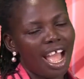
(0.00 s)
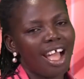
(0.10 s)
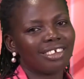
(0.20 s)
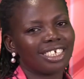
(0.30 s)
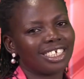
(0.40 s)

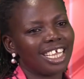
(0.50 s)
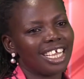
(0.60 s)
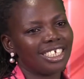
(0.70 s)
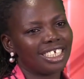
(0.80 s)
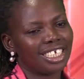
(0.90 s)
I was
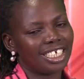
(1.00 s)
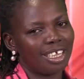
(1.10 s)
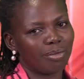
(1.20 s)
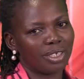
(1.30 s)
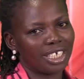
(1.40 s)
assigned to the
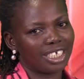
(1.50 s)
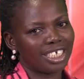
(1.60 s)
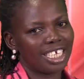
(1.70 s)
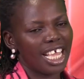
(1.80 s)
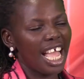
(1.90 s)

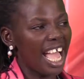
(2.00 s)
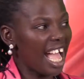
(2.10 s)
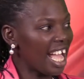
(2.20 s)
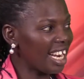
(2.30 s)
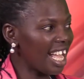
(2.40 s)
subject. And